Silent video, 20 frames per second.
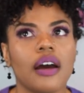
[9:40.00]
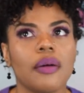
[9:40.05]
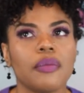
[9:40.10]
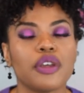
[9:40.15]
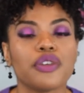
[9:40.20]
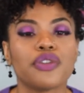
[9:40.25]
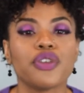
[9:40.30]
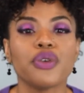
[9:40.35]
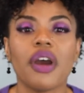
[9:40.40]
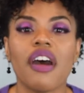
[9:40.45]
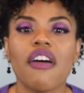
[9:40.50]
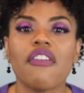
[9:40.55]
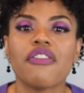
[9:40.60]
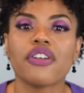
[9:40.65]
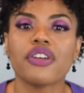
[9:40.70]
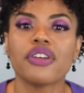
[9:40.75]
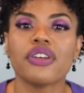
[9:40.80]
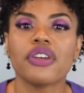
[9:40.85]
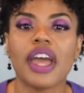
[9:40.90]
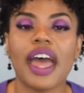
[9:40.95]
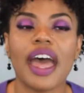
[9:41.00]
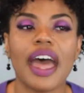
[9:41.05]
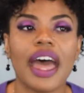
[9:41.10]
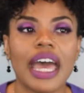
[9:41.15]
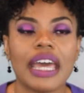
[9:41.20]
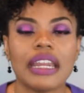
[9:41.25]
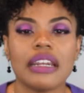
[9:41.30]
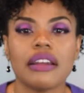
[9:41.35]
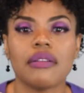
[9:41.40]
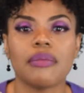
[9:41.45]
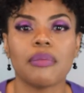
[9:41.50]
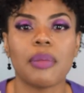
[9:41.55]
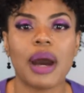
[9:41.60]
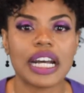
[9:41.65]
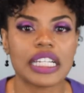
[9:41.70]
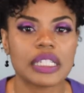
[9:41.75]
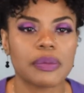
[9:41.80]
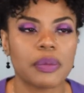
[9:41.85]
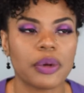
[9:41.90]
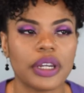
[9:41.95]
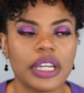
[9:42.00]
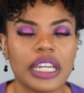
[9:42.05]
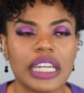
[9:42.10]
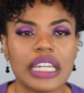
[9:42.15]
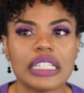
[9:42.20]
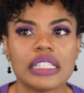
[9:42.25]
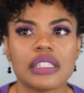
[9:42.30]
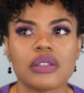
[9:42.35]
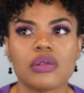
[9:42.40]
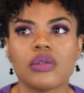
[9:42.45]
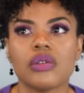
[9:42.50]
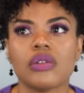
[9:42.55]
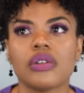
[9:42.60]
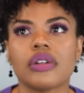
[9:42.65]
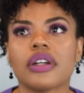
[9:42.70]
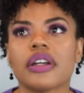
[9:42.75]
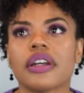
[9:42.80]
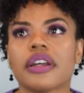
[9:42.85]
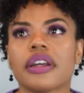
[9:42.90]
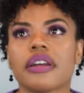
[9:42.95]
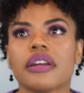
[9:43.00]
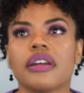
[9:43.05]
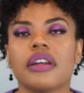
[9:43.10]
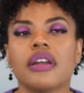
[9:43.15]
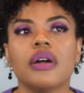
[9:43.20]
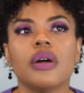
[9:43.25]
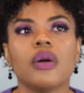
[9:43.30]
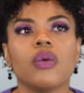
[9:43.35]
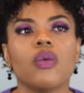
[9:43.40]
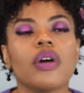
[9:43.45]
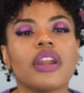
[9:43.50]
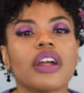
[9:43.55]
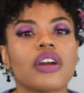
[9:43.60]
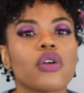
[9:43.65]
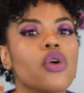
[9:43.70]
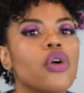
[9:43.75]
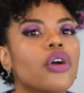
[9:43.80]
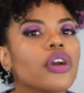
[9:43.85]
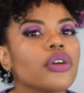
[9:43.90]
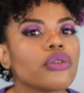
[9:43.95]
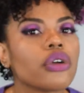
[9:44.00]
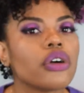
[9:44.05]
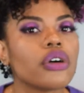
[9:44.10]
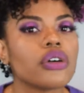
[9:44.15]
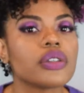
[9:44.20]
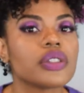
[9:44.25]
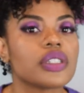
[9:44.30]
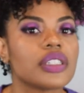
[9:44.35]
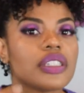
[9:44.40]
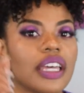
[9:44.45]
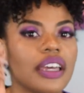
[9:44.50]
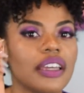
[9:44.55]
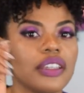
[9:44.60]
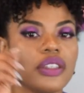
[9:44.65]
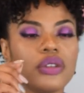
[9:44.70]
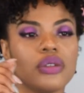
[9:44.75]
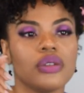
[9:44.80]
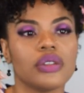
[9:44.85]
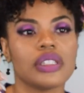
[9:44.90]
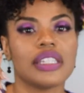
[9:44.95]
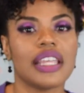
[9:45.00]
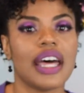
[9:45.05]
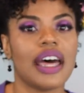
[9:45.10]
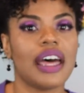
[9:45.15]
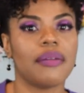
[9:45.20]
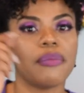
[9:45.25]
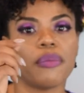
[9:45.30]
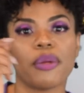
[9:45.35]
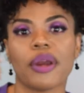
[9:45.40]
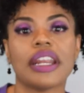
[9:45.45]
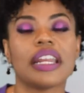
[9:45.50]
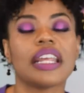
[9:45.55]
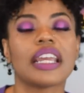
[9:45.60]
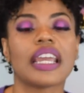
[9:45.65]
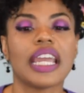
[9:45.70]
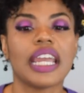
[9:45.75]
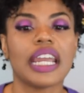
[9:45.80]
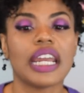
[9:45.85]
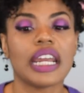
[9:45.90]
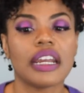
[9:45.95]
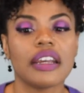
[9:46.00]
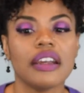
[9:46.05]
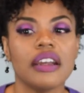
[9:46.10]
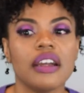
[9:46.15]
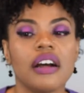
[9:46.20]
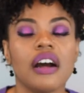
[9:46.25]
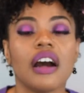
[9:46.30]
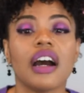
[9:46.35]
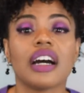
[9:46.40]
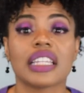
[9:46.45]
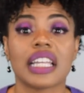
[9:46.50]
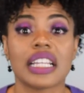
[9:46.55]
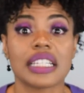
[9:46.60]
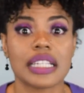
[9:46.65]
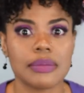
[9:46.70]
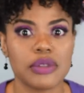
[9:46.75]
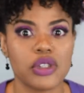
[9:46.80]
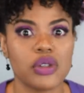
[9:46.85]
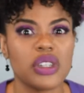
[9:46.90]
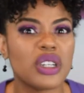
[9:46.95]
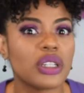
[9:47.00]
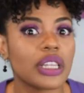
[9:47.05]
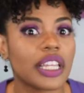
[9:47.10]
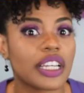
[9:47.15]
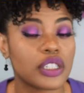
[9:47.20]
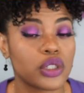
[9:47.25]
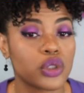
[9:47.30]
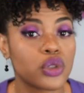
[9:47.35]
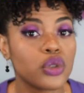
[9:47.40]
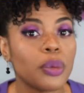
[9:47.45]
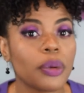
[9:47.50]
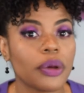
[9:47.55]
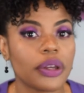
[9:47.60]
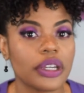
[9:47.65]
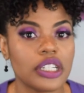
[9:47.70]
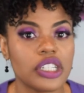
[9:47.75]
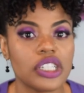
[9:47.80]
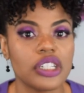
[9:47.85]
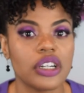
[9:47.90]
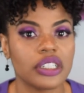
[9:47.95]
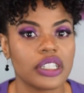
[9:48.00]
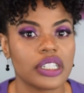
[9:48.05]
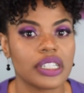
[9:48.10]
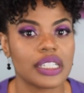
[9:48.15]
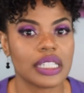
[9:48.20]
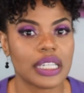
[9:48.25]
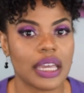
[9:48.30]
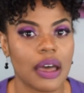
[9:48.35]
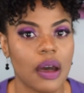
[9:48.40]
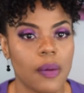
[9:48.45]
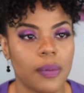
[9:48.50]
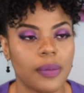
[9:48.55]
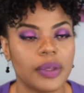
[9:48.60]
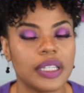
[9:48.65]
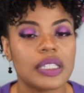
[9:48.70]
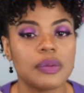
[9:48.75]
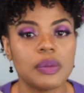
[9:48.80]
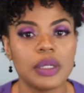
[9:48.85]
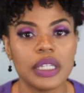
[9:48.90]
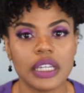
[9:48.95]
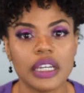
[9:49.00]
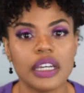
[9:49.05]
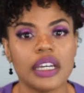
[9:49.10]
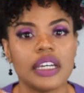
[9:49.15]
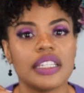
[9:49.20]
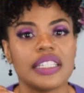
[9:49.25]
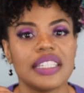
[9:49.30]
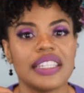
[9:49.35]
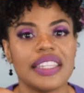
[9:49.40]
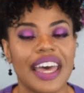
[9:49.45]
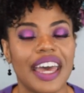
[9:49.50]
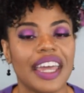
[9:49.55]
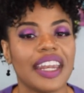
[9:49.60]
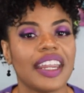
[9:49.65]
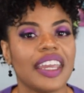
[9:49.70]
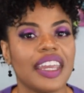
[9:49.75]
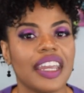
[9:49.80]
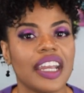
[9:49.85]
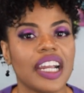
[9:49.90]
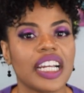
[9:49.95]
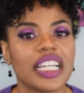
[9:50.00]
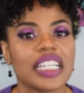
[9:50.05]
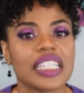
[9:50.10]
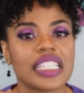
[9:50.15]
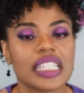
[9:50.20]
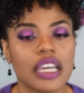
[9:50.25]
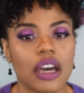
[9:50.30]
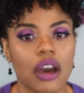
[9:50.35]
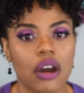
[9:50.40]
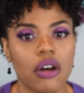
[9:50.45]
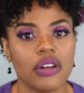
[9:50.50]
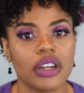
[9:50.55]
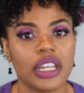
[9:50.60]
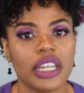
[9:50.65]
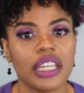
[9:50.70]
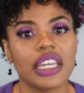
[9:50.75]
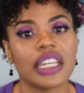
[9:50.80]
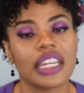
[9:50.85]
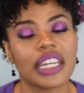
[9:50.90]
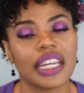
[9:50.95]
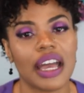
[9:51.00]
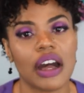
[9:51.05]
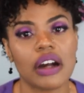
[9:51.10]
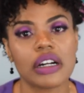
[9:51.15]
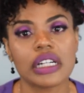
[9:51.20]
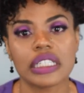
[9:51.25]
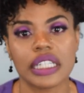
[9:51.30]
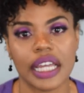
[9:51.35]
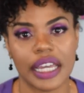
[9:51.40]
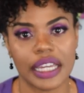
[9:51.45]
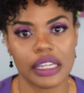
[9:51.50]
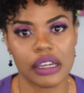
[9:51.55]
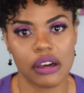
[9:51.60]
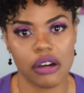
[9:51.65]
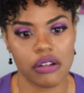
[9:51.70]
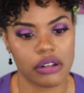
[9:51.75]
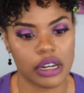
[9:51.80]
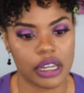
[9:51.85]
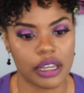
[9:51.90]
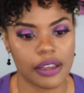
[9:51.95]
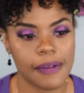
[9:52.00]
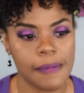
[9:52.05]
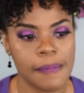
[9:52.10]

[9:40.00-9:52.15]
If you ever had box braids or cornrows that use that braiding hair, a lot of times you get like super itchy on your scalp. It's because that hair is coated in an alkaline coating.